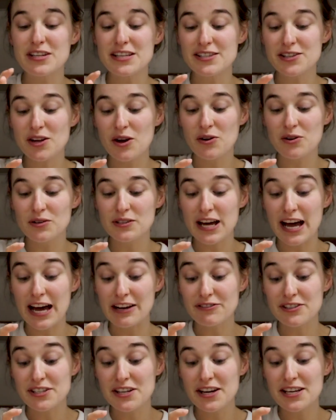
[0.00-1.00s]
these old
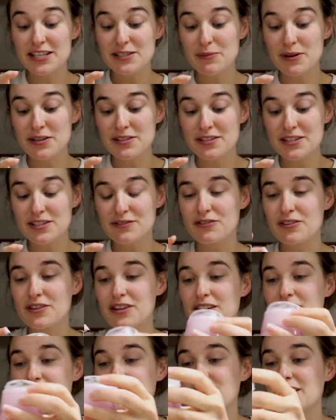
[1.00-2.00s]
advertisements for
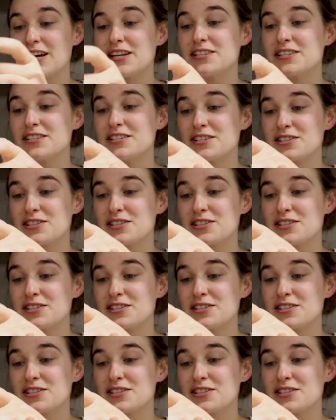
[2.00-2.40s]
the London